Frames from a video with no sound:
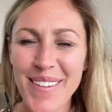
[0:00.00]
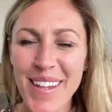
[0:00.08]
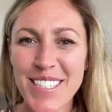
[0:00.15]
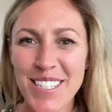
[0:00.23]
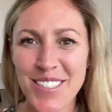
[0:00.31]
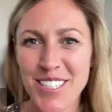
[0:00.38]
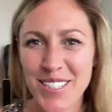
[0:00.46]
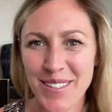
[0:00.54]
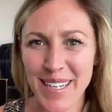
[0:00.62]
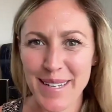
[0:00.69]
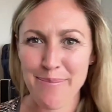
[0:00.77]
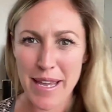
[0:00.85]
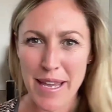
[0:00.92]
So
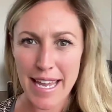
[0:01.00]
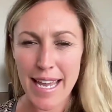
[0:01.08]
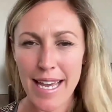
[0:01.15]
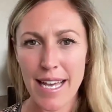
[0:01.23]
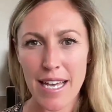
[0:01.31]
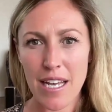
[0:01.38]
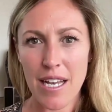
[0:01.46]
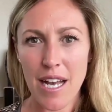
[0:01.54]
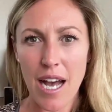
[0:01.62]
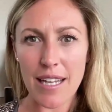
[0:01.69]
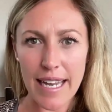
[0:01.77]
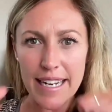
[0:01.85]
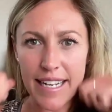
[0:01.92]
join me,
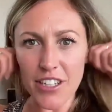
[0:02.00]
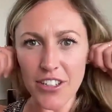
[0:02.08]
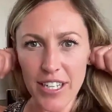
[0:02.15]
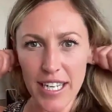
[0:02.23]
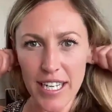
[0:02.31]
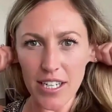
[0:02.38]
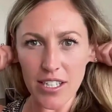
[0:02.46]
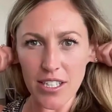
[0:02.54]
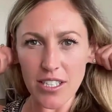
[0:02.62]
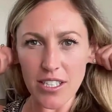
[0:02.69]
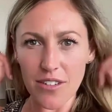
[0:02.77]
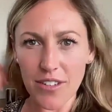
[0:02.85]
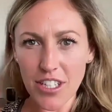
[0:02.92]
aligning your
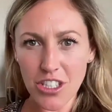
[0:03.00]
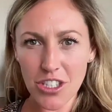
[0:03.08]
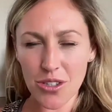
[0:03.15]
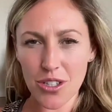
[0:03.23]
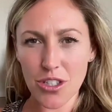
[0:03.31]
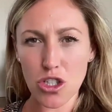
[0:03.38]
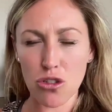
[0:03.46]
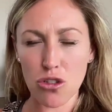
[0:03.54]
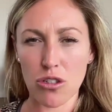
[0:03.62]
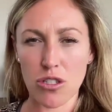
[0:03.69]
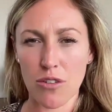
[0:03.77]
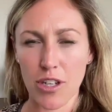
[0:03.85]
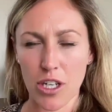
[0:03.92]
ears over your shoulders,
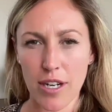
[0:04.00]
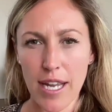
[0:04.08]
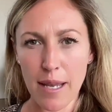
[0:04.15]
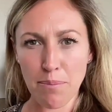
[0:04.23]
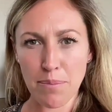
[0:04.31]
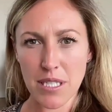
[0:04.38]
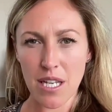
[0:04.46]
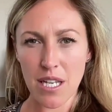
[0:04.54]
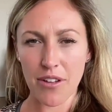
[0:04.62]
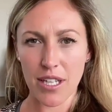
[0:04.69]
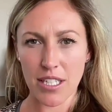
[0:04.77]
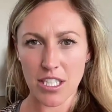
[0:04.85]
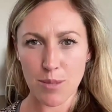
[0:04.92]
shoulders over your hips,
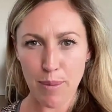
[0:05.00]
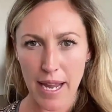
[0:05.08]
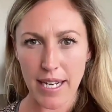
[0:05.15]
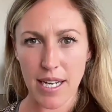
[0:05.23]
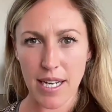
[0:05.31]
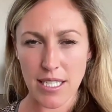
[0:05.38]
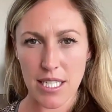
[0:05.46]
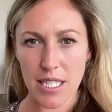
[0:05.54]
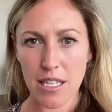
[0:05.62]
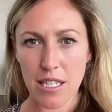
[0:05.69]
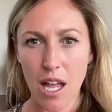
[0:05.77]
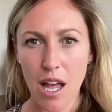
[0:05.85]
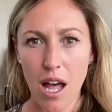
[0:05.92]
feeling your spine nice
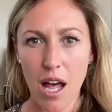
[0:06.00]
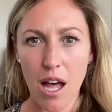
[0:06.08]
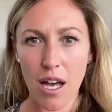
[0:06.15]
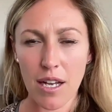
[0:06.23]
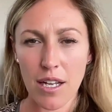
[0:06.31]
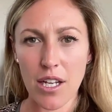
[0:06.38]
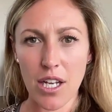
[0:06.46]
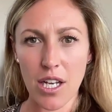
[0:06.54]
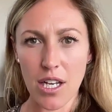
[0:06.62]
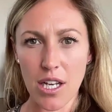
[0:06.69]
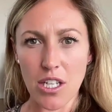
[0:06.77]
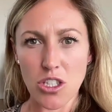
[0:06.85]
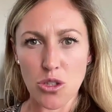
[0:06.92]
and long,
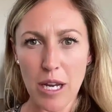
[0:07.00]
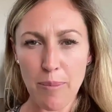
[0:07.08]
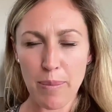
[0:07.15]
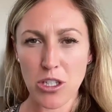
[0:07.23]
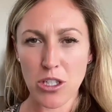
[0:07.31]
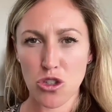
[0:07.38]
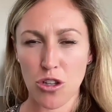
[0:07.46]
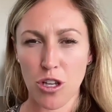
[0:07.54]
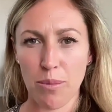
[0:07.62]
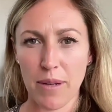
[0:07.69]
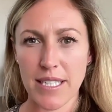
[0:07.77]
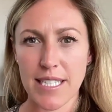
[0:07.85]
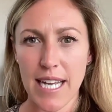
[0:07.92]
draping your shoulder
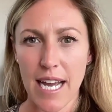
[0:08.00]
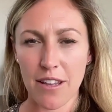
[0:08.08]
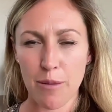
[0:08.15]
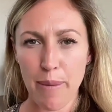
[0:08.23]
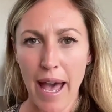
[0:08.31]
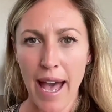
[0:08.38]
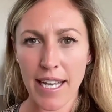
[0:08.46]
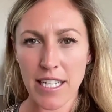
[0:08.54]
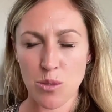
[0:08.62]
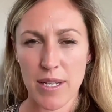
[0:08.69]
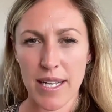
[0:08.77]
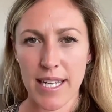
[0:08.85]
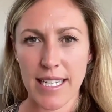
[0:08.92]
blades down the back
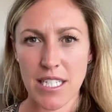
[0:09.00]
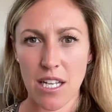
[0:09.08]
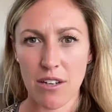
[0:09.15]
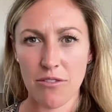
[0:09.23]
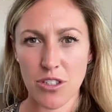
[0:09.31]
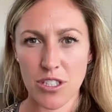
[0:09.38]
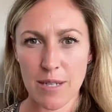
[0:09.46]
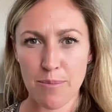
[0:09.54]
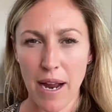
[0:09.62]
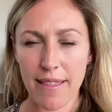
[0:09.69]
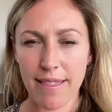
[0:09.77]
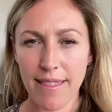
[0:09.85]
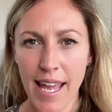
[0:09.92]
as we take a nice long full deep
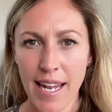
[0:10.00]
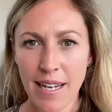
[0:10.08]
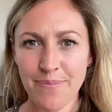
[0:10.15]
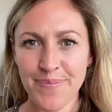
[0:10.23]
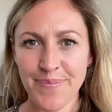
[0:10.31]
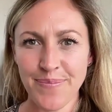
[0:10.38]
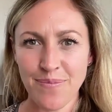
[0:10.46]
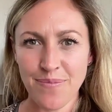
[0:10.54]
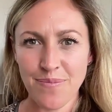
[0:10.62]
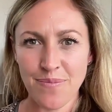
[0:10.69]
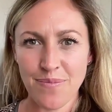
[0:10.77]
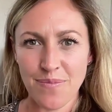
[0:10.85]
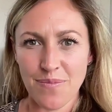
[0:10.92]
breath in.
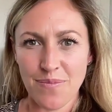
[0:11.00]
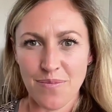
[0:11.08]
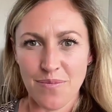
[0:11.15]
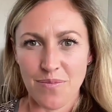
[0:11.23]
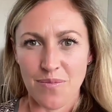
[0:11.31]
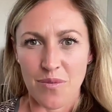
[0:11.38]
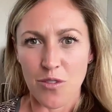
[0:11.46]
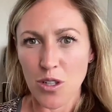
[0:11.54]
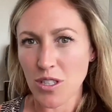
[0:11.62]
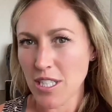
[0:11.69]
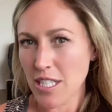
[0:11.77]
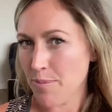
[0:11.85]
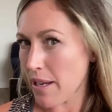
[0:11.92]

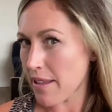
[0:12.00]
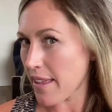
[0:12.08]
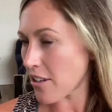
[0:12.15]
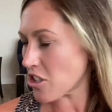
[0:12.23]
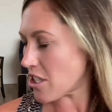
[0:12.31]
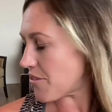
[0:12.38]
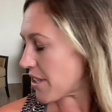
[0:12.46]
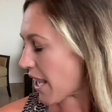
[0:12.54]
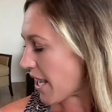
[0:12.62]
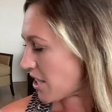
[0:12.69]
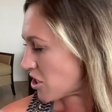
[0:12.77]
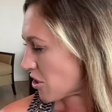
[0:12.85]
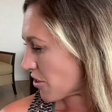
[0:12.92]
Full deep breath out, shift the
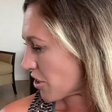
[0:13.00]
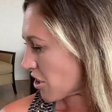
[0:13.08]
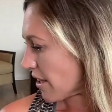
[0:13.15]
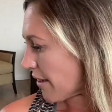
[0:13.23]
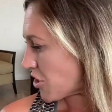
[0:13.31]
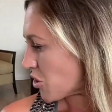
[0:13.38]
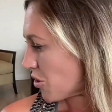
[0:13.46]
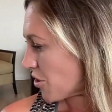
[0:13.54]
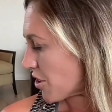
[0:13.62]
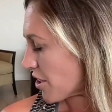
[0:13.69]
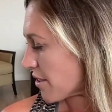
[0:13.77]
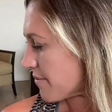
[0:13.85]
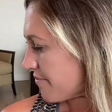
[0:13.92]
gaze over your left
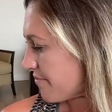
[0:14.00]
shoulder.